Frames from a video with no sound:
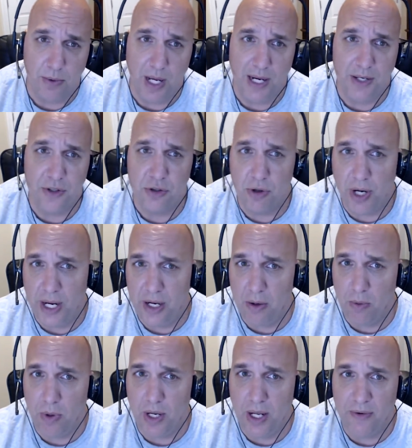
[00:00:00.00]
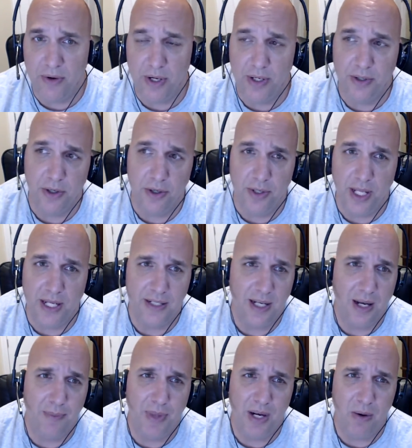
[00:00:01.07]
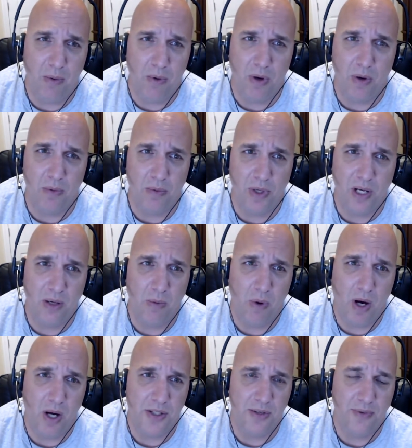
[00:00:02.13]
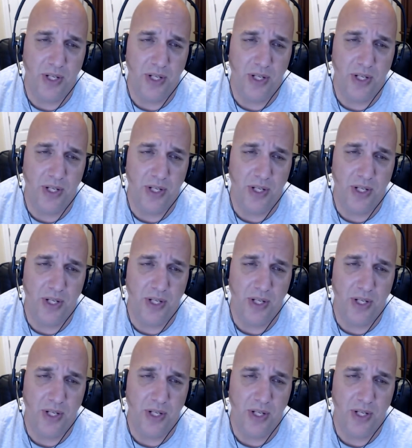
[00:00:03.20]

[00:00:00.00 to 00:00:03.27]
ride a train or whatever and during that time they don't want to really watch